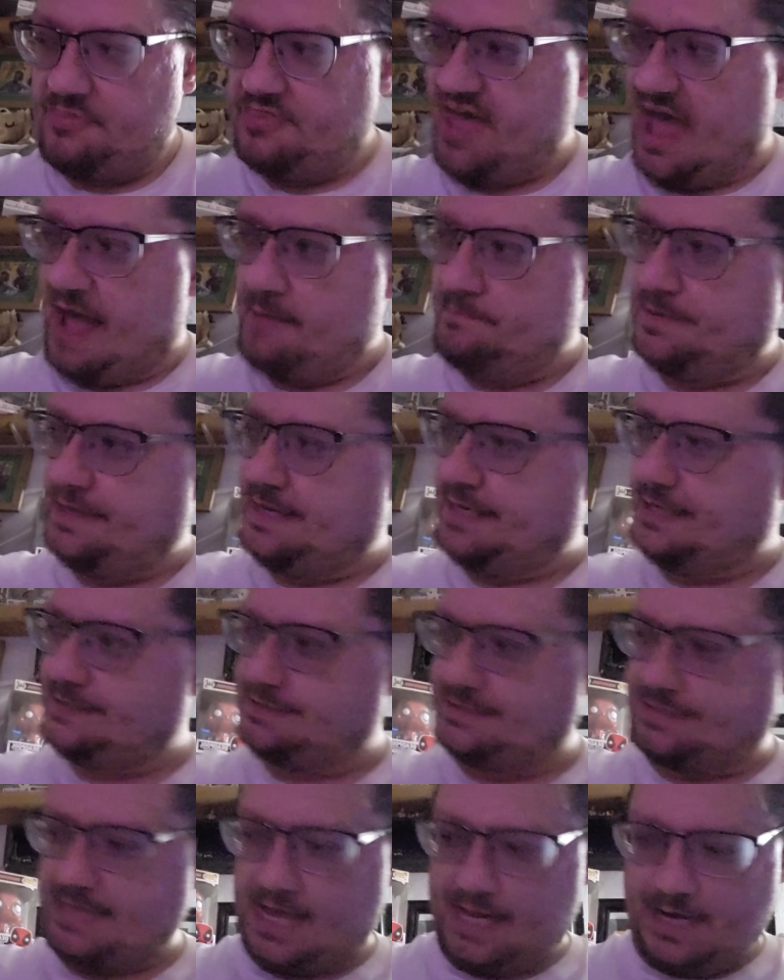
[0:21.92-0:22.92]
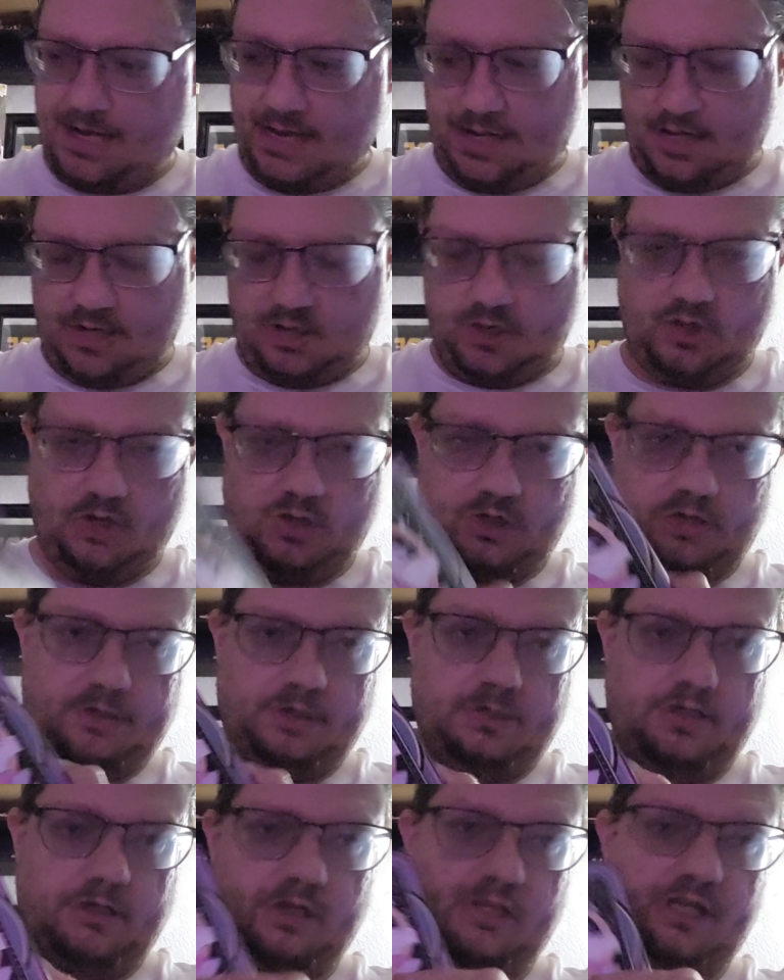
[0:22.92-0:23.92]
that being said,
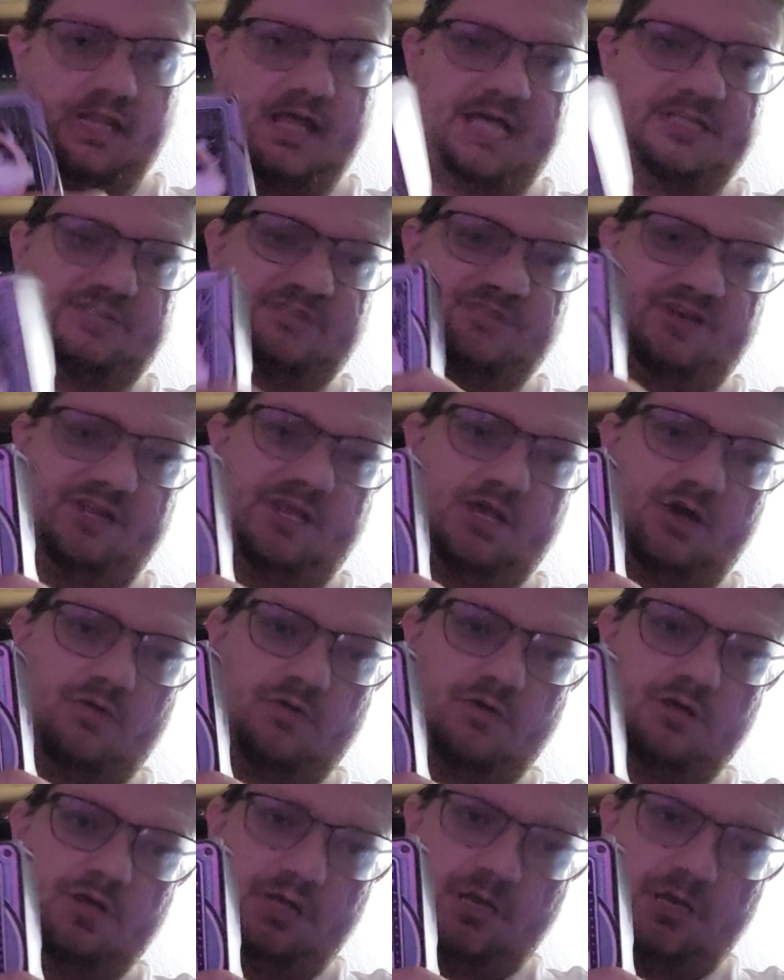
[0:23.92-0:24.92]
last video,